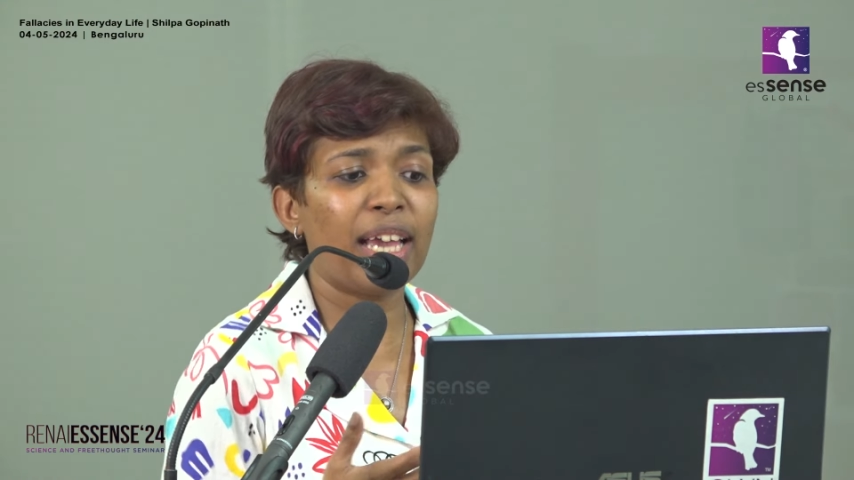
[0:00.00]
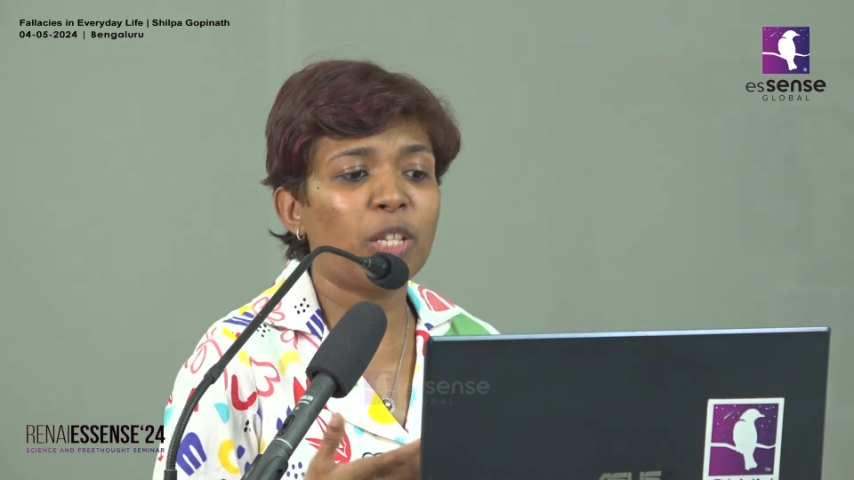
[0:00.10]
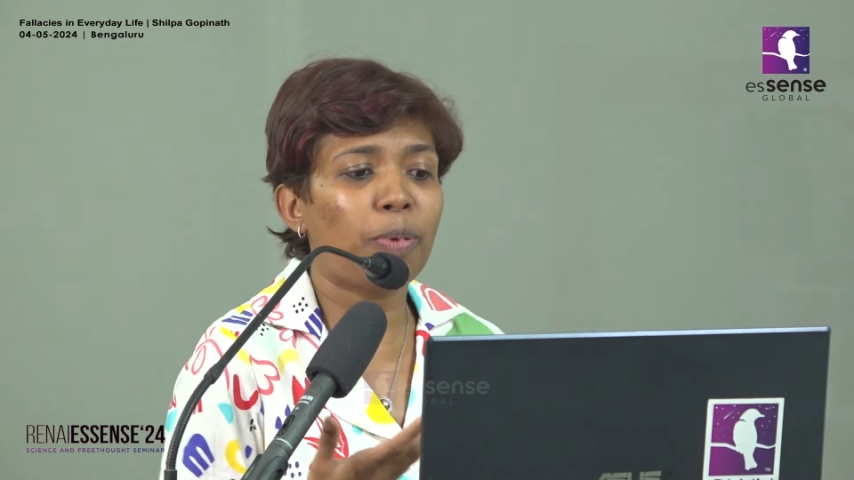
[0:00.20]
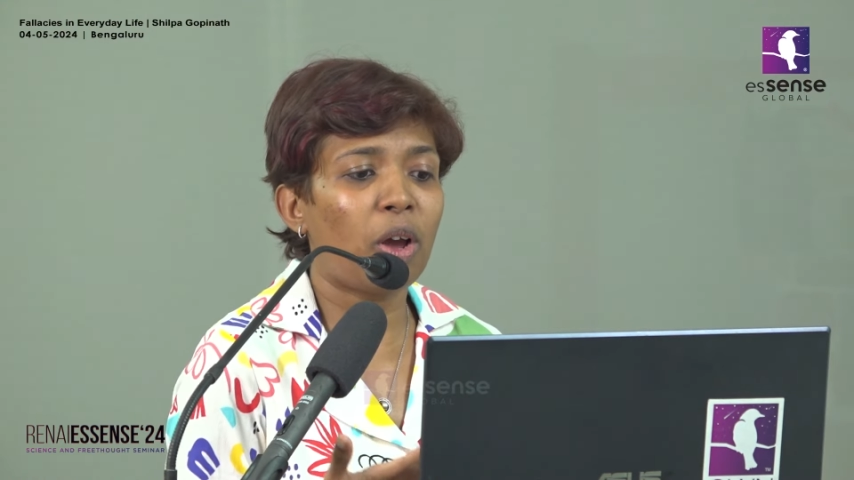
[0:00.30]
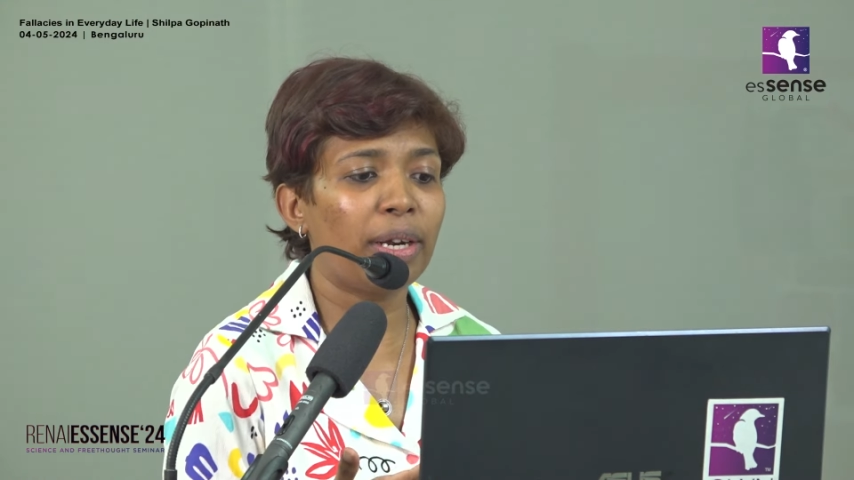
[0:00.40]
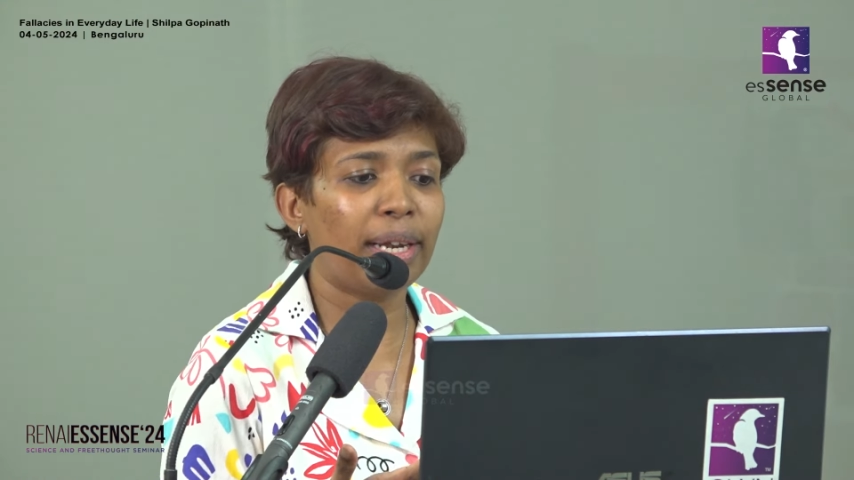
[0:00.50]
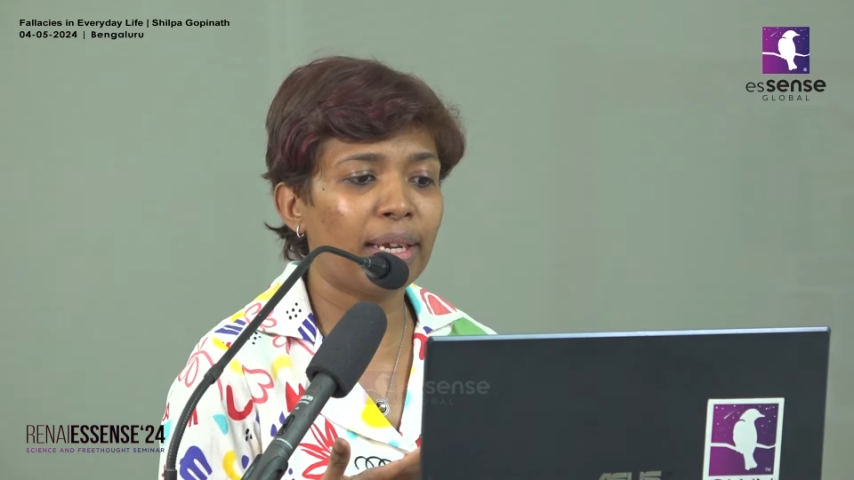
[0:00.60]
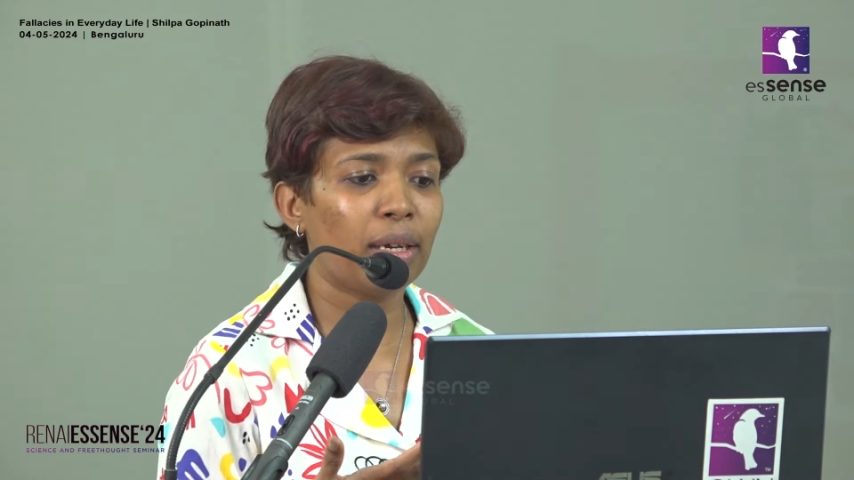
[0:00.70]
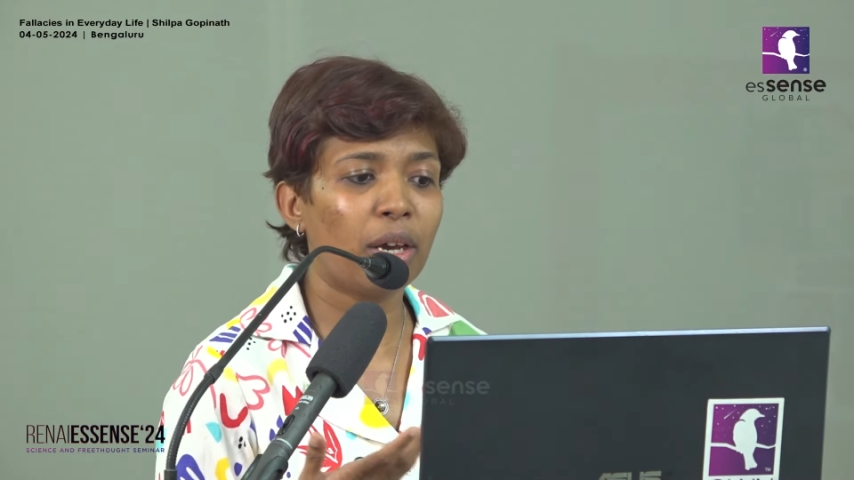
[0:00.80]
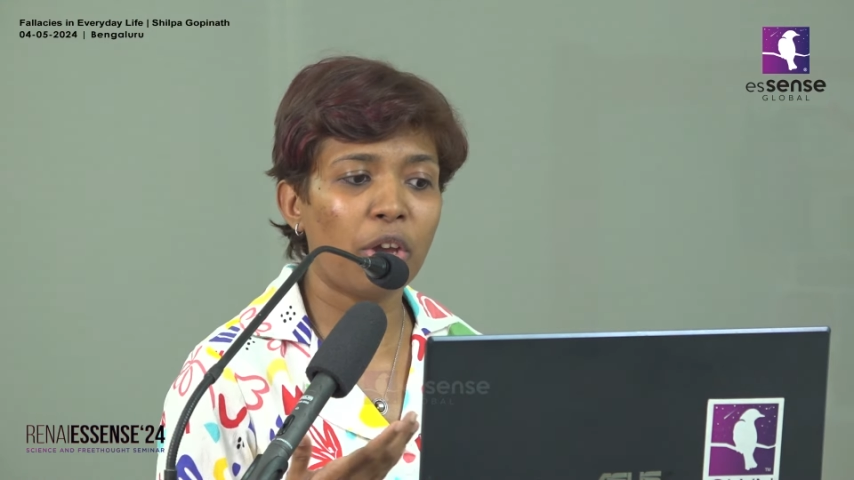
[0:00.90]

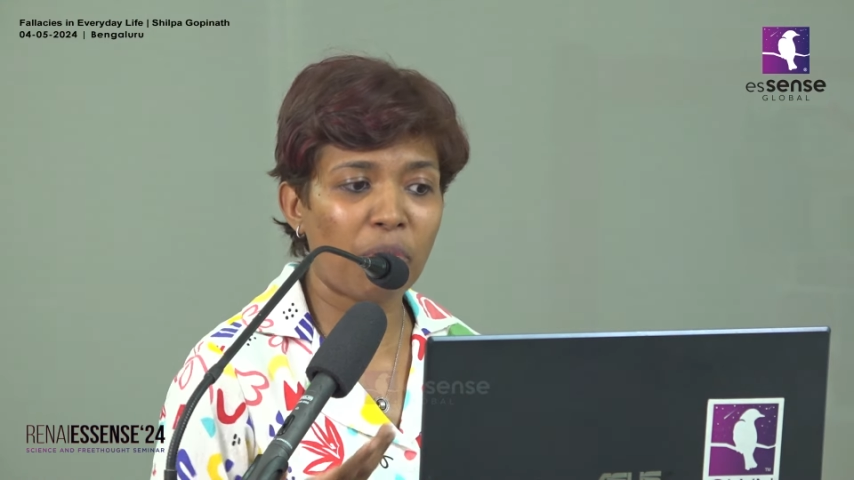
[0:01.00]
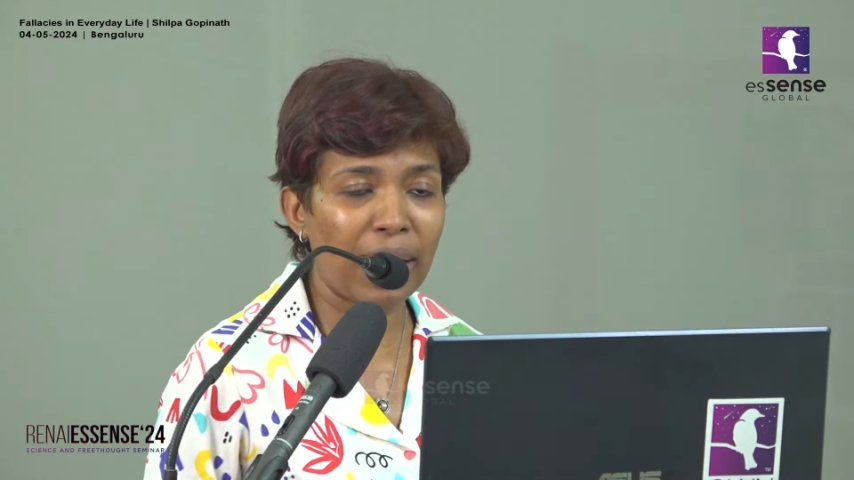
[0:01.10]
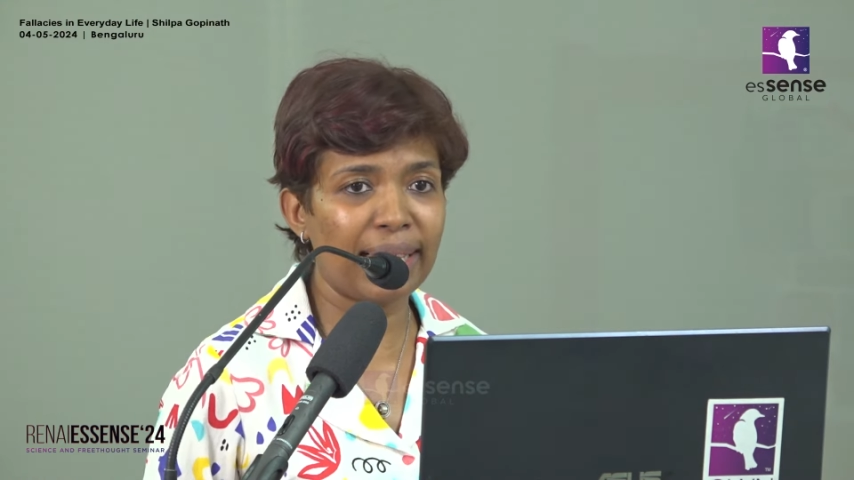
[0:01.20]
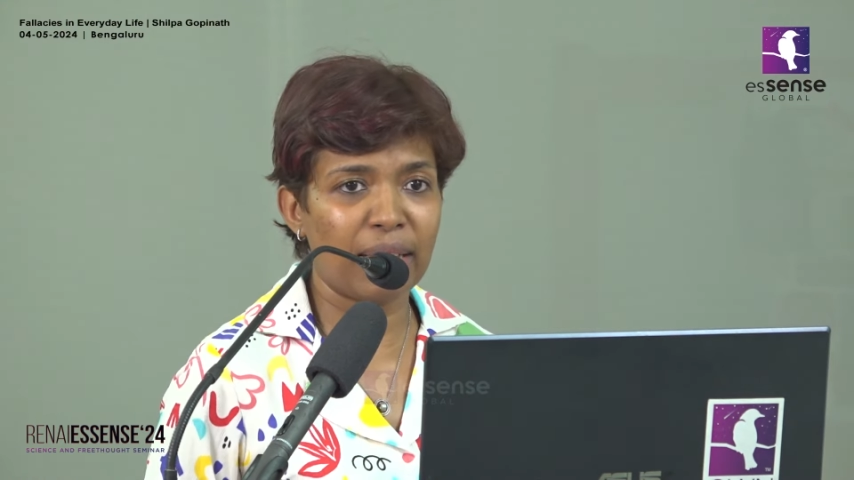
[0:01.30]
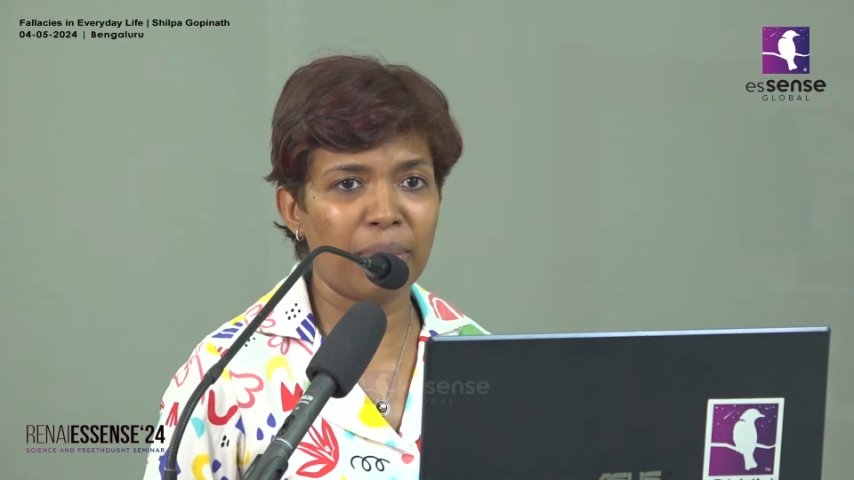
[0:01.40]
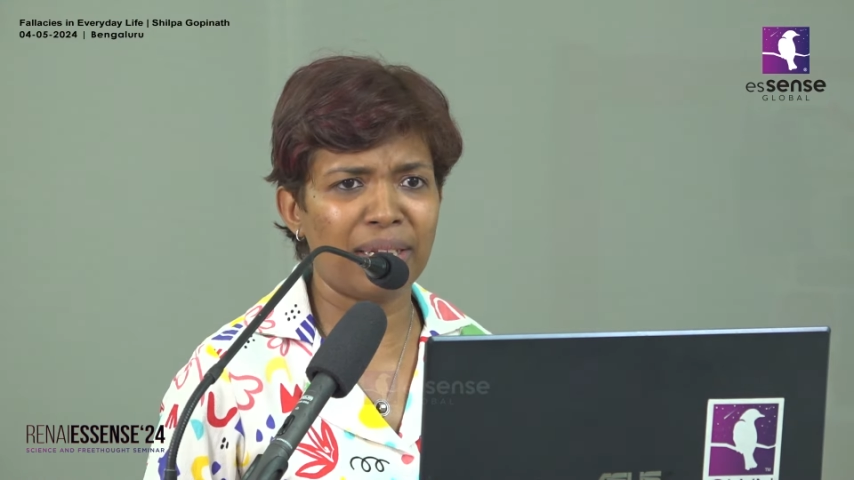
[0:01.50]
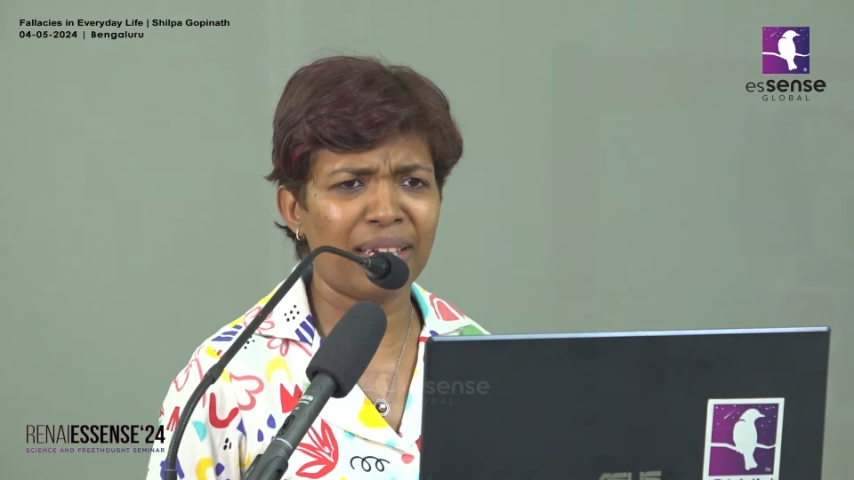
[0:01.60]
exploiting your vulnerability,